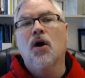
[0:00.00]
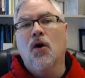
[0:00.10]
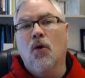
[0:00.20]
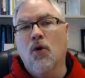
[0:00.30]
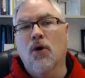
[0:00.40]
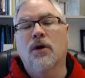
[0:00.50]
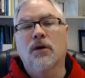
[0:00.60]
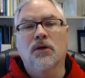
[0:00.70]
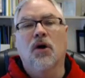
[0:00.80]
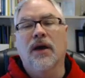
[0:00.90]
or
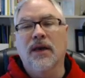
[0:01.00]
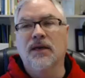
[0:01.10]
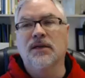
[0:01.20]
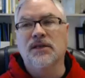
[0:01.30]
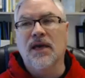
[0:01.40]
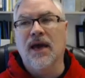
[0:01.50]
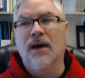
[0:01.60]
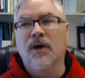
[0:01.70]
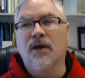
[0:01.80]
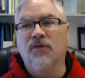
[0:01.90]
logging into
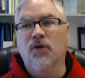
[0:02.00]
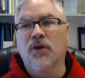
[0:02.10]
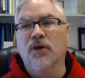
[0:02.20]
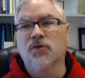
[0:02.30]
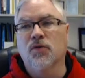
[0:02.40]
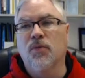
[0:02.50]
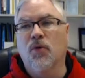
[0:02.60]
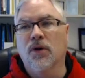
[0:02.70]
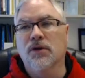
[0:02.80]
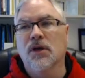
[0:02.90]
SAM and viewing those
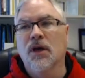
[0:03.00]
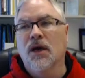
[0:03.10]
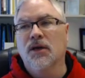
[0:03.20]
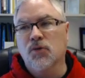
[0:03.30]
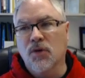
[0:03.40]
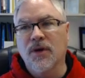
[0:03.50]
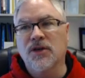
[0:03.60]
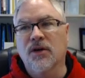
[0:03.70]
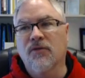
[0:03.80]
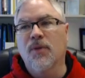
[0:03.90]
reports. Just want to make
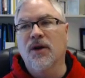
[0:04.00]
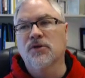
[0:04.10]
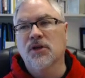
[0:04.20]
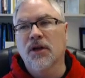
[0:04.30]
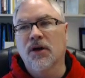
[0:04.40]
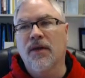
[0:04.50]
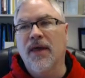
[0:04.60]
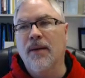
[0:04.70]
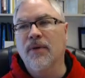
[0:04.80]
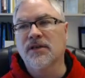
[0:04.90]
sure everybody was clear on
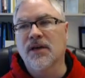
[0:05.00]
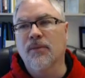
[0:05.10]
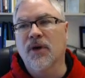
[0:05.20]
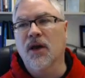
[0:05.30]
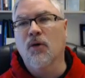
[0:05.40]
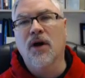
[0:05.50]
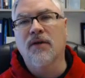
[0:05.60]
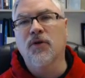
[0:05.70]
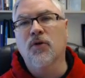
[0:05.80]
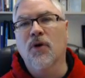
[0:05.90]
that, because I am getting quite a
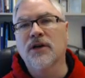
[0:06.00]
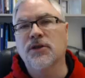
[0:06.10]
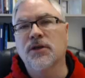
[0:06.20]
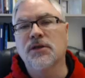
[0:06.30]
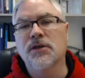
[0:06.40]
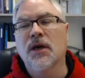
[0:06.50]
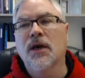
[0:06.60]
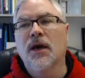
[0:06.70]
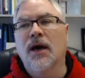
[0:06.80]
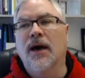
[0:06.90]
few questions
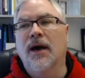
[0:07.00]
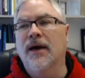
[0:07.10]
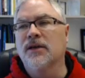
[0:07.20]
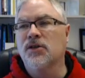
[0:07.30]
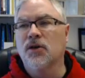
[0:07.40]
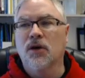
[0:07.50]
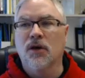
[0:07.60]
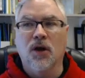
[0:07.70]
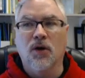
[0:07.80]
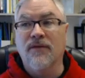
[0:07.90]
as to,
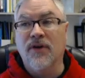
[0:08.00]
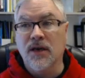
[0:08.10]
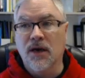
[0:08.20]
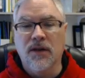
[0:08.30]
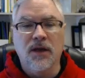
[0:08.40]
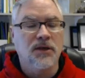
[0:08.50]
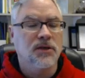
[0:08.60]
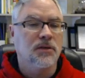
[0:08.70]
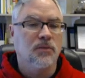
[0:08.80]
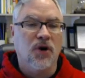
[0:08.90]
have I done
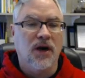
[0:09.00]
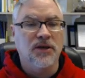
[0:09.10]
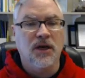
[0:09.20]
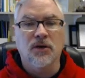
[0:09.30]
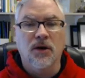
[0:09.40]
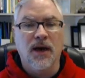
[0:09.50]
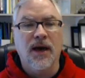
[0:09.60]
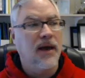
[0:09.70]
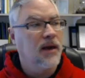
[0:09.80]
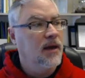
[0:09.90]
this project or
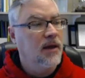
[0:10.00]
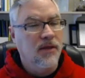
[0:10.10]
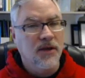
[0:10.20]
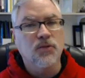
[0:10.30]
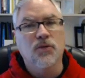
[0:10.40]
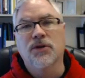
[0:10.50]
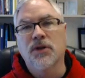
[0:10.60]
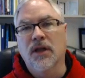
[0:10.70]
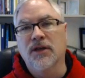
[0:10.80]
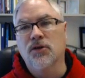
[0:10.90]
not. This will
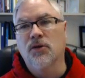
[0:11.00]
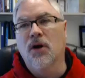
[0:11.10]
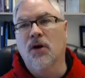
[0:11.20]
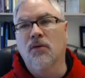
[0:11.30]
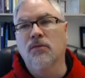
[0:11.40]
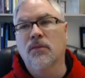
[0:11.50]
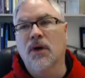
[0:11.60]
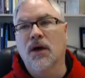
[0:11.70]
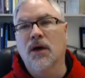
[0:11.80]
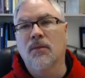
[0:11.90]
let you know
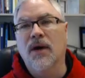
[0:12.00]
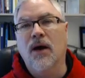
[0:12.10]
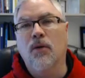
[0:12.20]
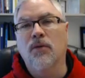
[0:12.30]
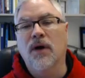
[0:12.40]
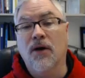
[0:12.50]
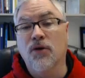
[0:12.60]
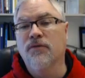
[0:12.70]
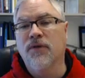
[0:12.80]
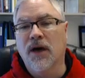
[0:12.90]
how
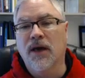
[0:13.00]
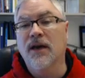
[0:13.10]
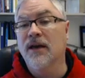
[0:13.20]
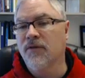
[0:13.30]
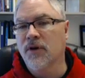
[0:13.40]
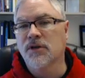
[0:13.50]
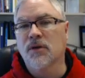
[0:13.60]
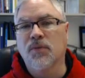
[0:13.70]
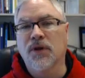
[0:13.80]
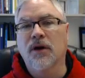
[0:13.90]
you've done and if it is
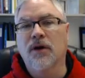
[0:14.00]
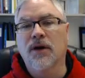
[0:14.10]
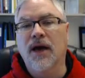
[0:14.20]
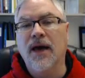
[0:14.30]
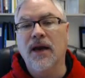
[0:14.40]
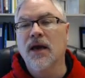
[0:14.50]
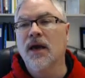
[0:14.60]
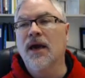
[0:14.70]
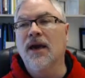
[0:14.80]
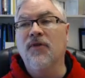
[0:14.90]
completed or not.
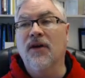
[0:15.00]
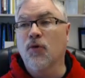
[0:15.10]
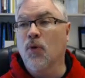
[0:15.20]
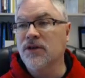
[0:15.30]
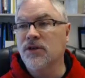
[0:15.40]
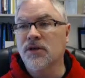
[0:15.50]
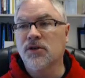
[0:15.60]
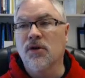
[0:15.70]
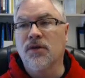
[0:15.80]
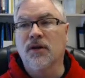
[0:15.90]
If you have questions
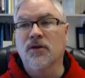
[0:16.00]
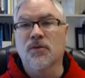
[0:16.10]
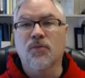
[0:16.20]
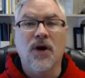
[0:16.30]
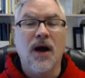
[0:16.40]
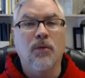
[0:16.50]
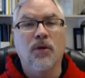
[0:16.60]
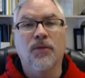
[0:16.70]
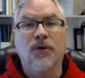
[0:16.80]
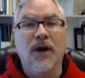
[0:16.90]
or you think there's a
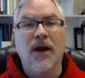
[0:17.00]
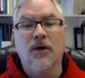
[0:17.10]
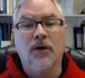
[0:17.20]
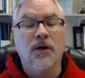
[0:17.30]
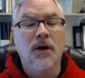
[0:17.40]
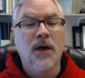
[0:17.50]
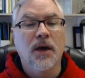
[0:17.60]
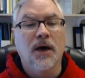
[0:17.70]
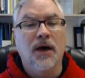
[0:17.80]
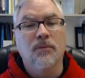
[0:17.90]
problem or an error,
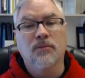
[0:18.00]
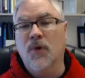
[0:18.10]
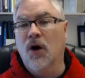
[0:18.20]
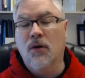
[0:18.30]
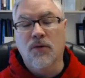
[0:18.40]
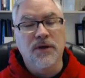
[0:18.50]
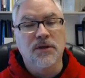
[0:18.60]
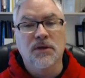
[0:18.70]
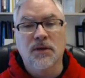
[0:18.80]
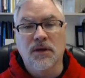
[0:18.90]

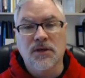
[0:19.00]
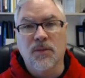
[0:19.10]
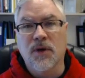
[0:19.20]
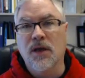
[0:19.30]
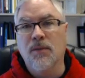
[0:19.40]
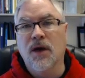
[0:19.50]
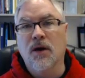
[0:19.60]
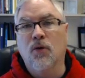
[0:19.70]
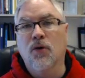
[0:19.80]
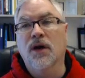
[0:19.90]
always send me an
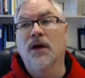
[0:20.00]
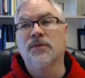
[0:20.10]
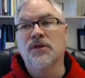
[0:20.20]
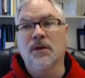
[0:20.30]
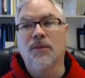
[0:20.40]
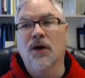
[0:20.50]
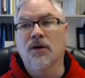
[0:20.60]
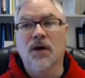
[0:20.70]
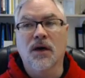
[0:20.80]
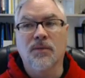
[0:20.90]
email or come see me or
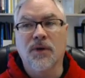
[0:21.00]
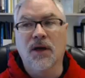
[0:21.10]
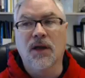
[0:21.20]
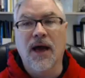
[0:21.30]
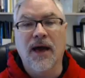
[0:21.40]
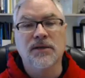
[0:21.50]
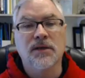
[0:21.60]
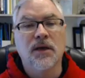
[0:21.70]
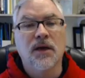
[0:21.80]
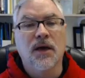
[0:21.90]
talk to me in class,
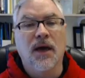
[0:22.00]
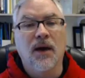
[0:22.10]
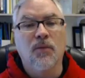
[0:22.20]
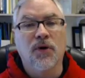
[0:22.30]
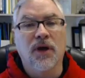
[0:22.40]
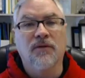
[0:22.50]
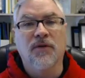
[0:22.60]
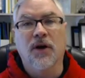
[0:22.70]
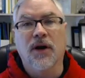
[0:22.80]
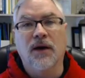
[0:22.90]
and we'll get it
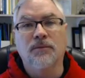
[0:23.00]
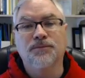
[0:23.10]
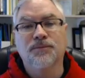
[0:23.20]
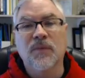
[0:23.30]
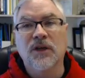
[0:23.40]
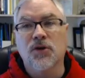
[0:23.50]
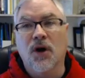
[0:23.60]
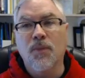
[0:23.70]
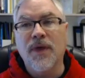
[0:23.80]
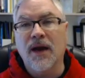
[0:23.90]
figured out. So I
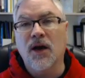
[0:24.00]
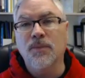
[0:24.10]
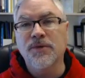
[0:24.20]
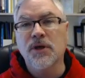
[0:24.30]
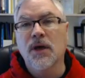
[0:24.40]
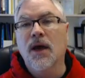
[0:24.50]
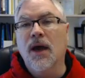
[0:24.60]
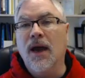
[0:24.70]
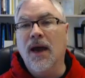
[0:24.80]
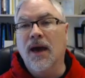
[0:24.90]
hope that helps,
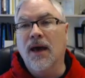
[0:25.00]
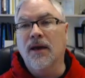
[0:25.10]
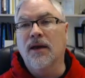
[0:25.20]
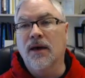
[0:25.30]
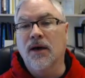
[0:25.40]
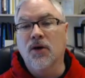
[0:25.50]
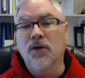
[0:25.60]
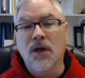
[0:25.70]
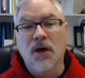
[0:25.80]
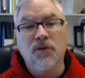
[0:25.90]
and good
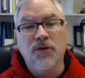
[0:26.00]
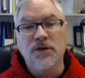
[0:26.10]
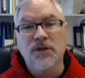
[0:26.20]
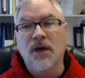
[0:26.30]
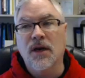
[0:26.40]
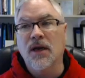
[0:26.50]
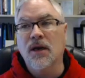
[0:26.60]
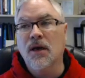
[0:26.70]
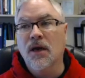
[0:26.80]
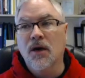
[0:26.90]
luck with your
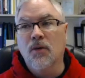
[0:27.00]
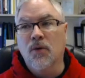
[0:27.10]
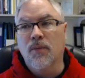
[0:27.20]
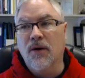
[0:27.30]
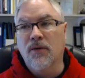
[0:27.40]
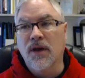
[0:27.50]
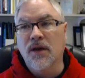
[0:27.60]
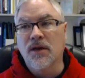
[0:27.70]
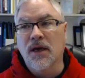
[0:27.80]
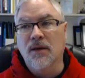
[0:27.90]
studying. We're about ready to
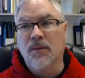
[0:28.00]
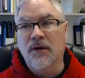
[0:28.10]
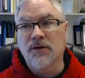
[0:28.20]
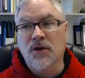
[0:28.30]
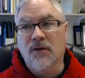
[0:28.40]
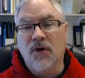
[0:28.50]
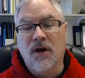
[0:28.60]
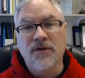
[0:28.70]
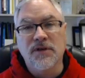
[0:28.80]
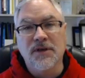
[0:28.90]
take the Microsoft
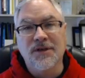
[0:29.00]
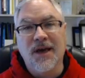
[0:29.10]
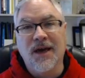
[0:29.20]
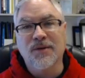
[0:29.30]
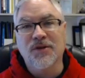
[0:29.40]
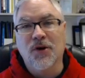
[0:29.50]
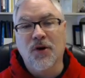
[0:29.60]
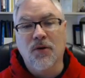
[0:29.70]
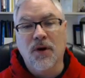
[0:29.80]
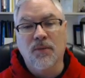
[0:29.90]
Office exam,
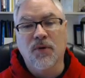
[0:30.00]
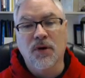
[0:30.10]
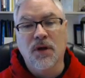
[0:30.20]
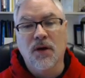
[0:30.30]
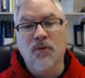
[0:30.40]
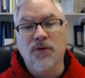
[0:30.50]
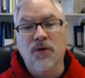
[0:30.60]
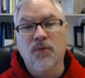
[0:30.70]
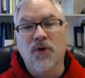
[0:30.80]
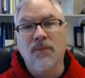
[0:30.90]
so good luck with your
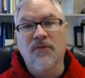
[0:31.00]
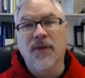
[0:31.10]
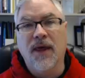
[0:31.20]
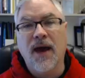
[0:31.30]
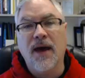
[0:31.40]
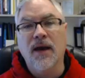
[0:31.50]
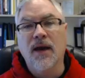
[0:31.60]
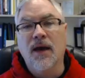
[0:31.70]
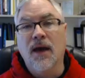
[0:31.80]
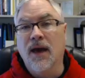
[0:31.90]
prep for that,
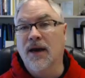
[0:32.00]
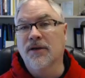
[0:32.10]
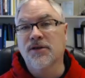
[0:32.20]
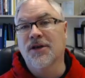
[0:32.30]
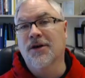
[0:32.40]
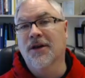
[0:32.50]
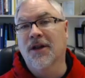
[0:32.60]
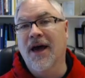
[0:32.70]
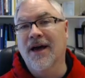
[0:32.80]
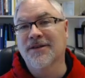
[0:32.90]
and I'll see you in
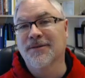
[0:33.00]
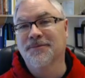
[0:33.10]
class.